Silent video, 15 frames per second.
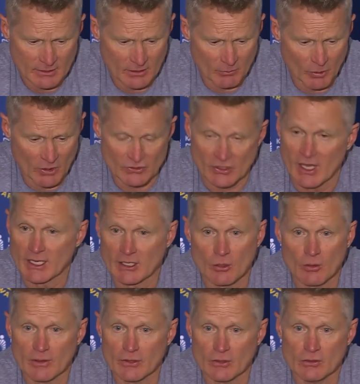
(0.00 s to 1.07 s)
ball's got to
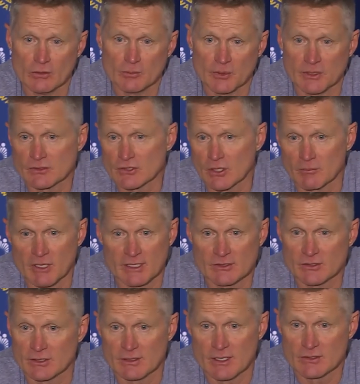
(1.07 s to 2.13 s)
go in the hoop, and some
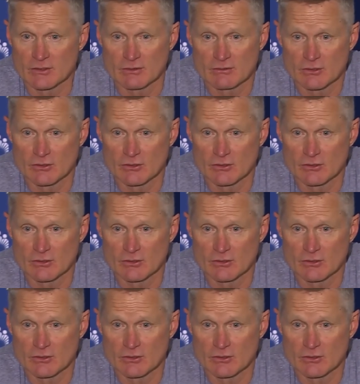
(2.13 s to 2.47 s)
nights it doesn't.